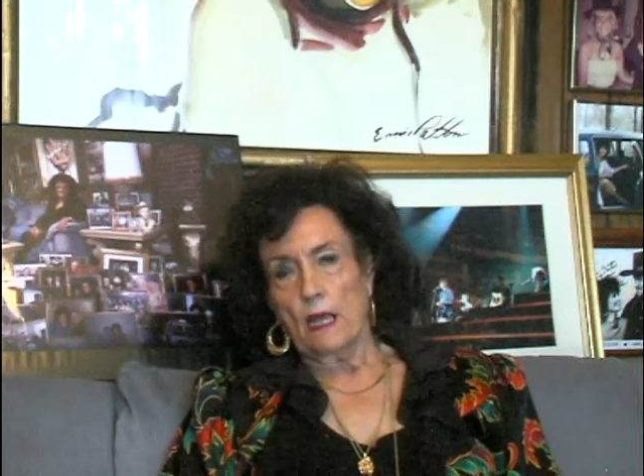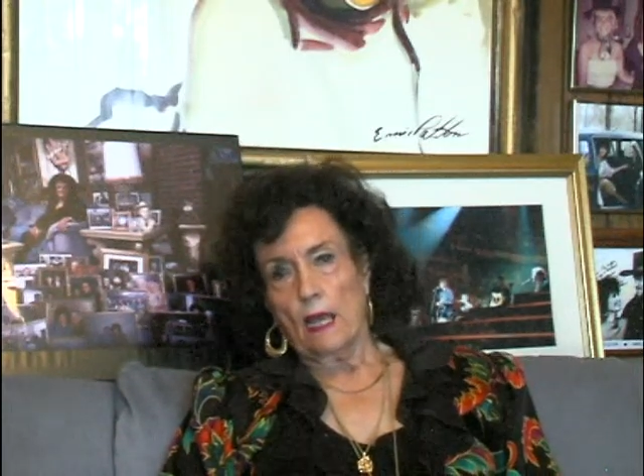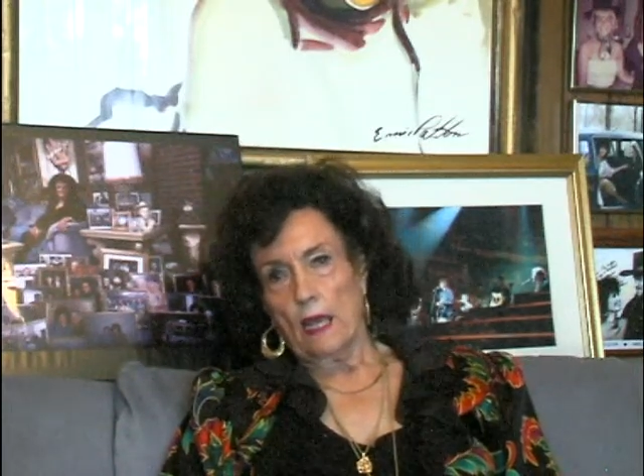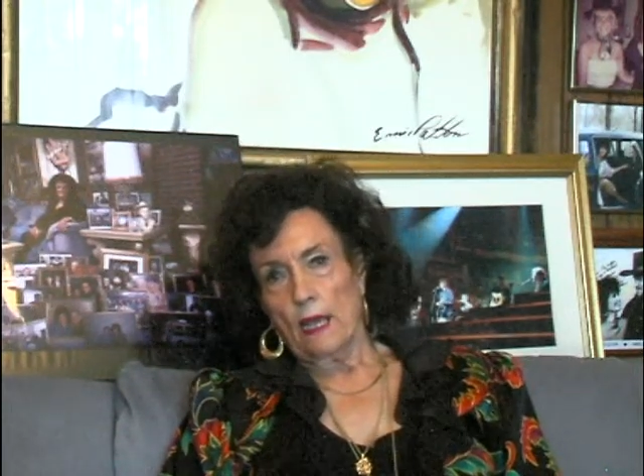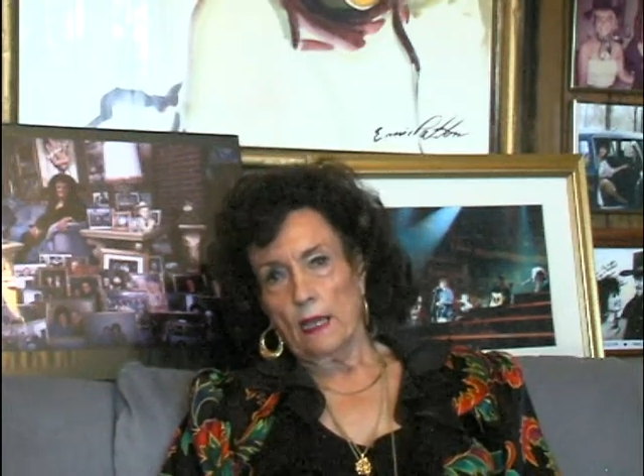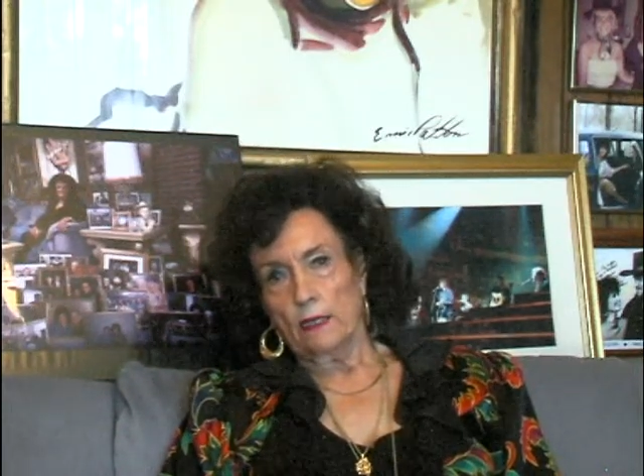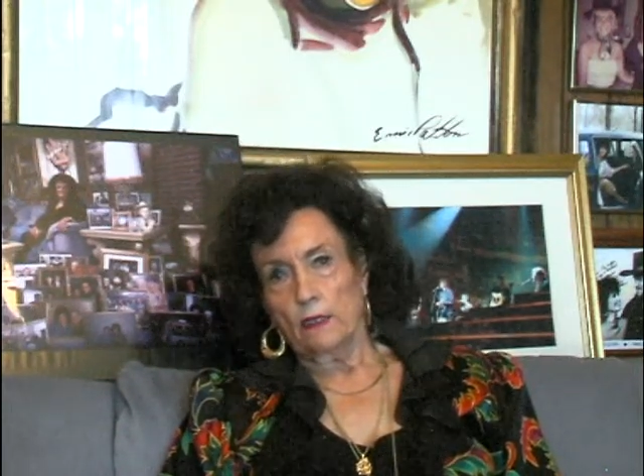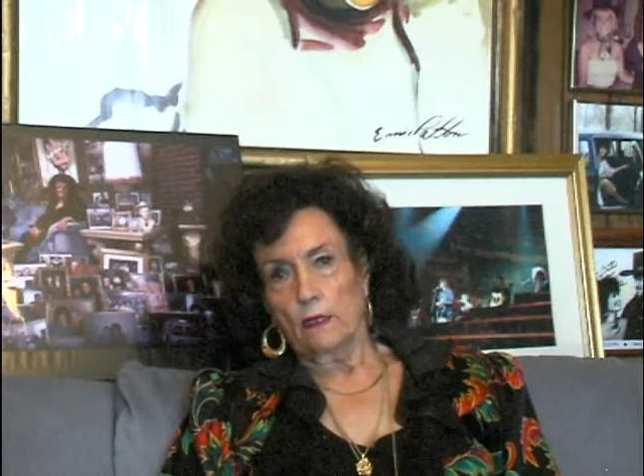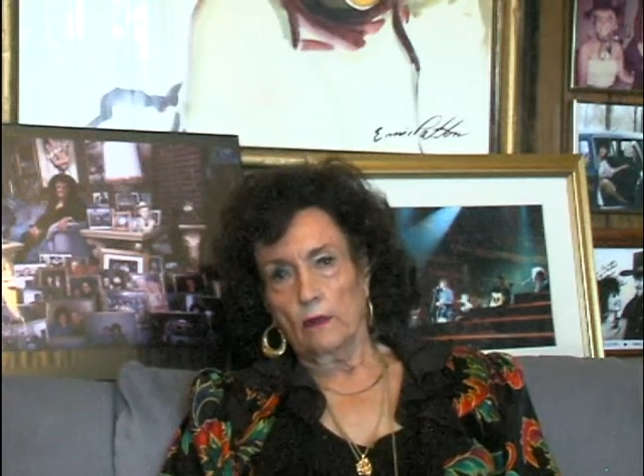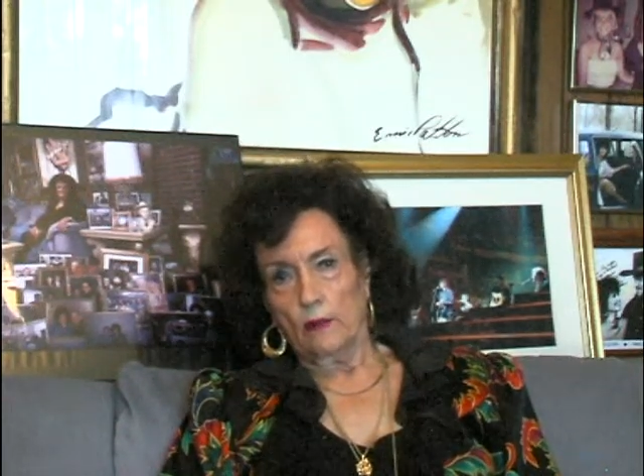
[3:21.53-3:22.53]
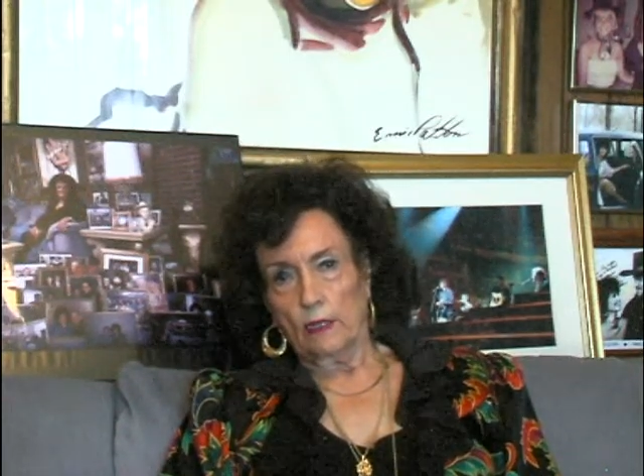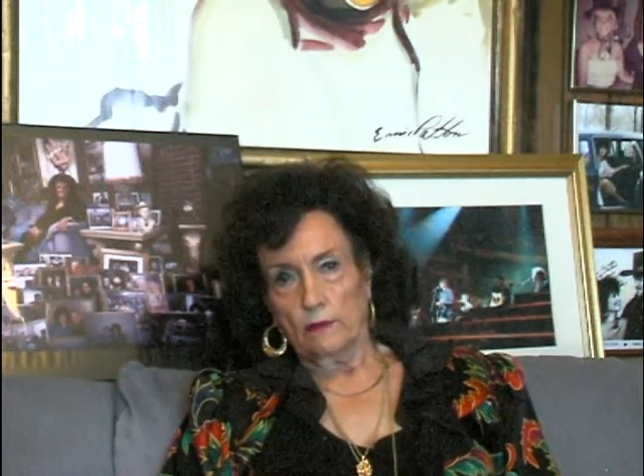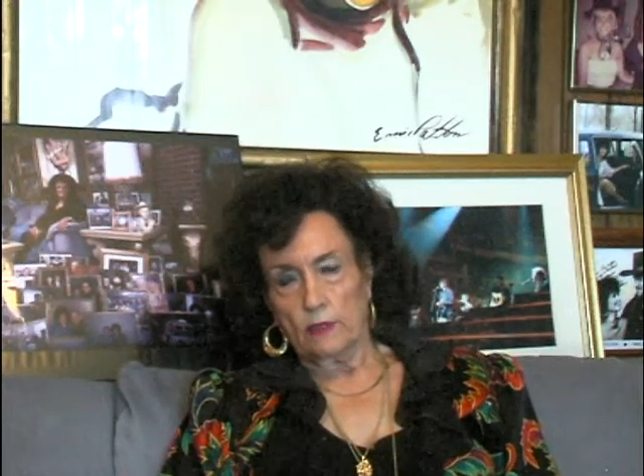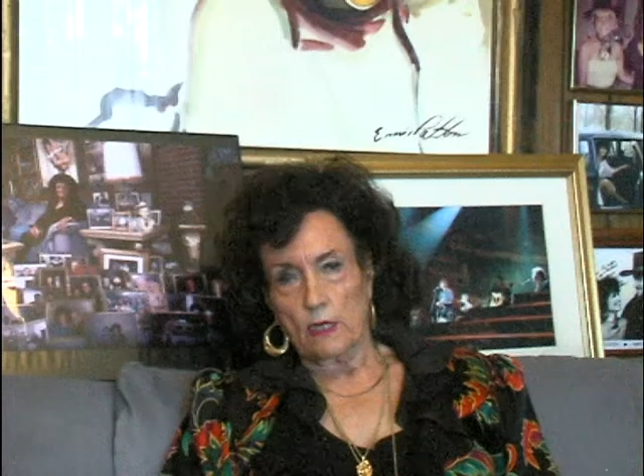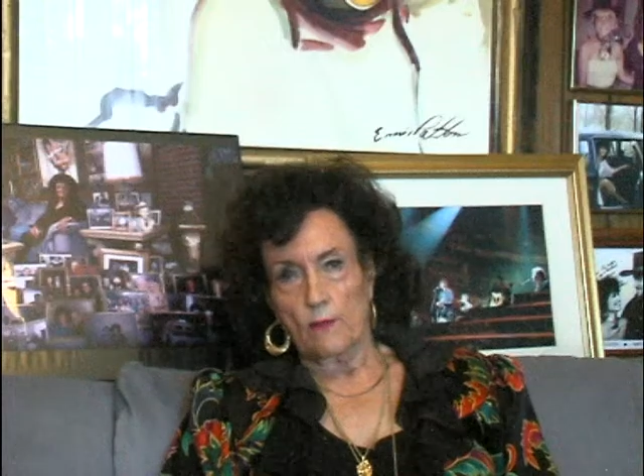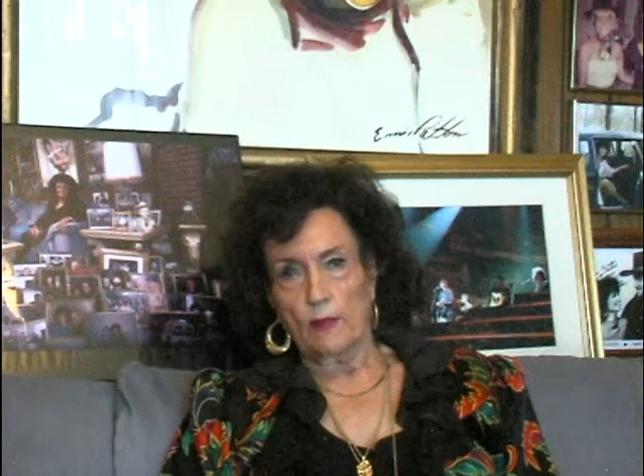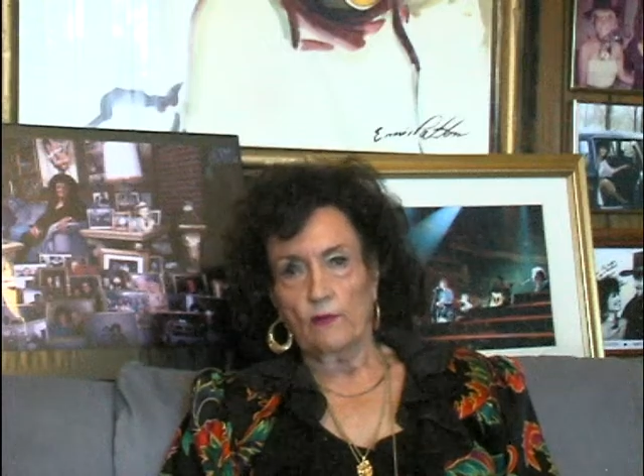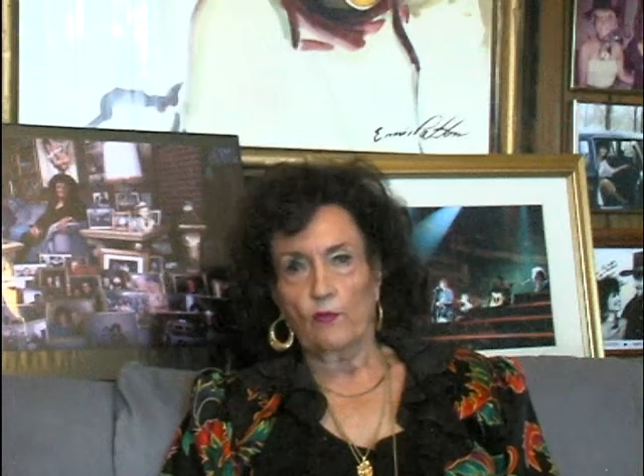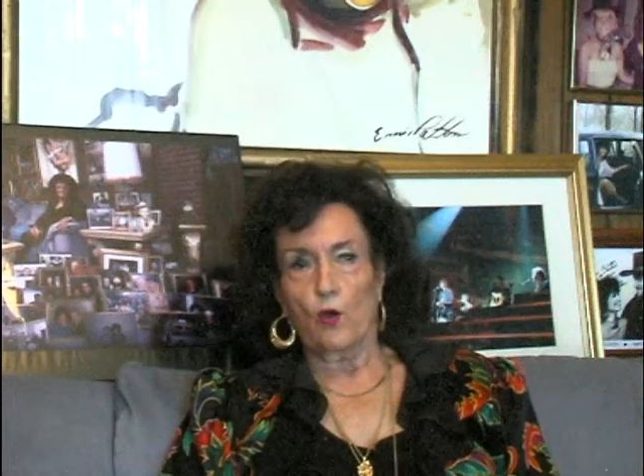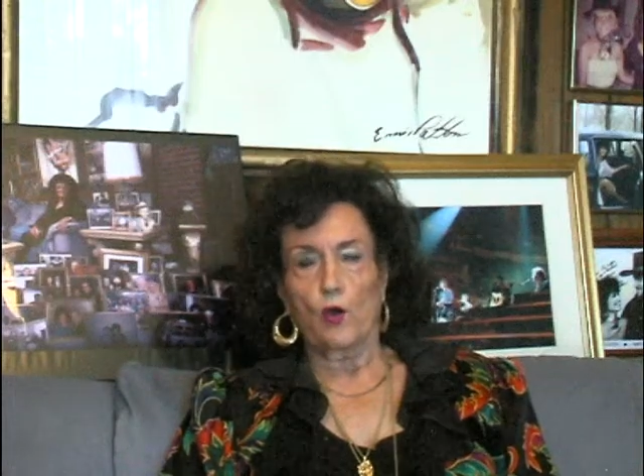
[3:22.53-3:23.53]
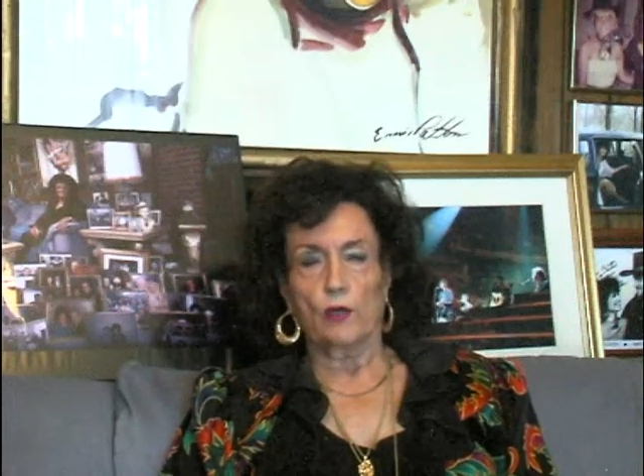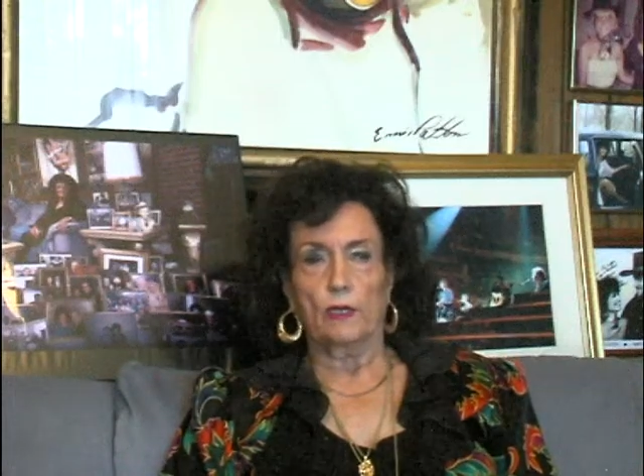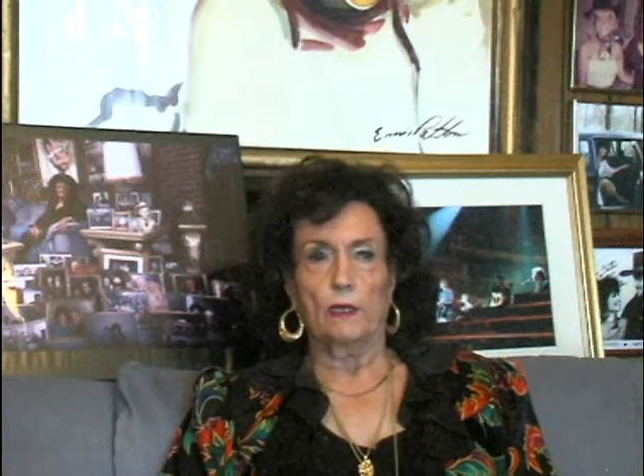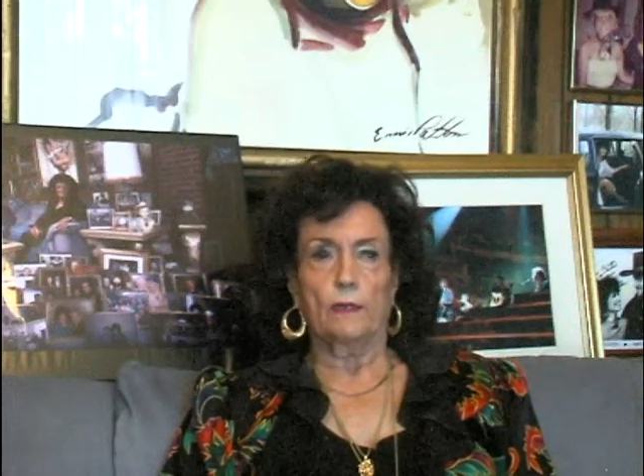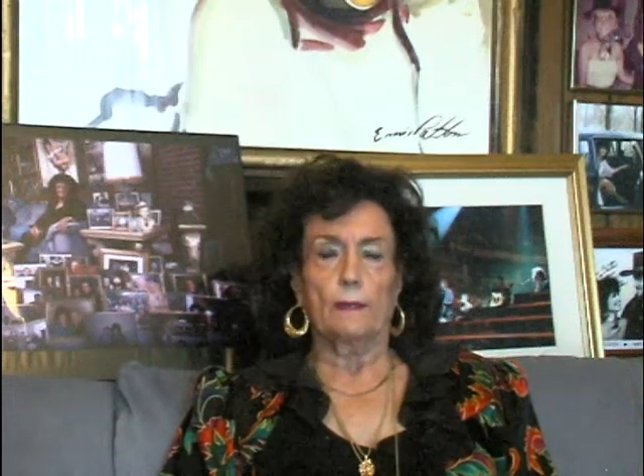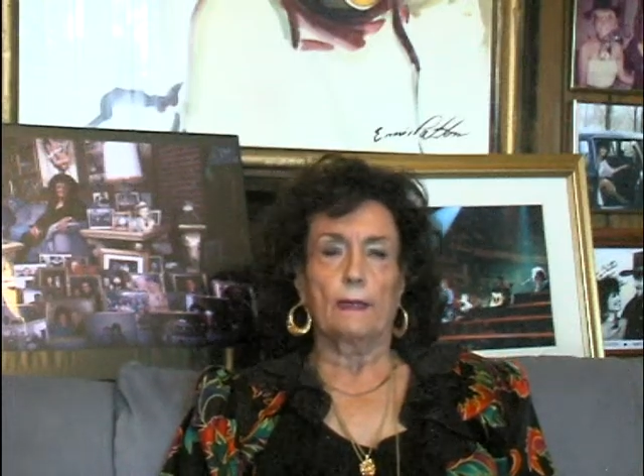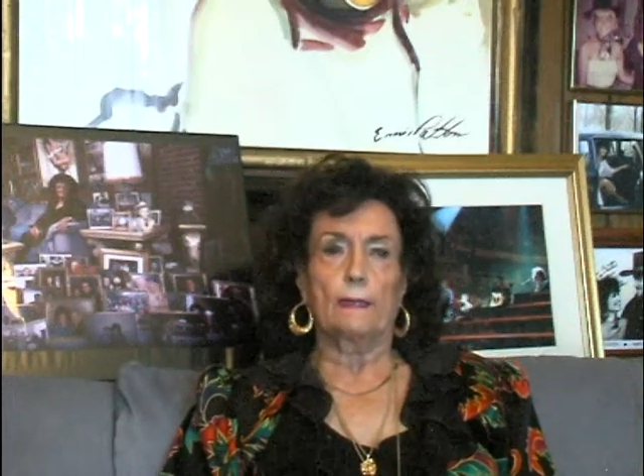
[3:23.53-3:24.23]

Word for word: and uh, and some in Florida and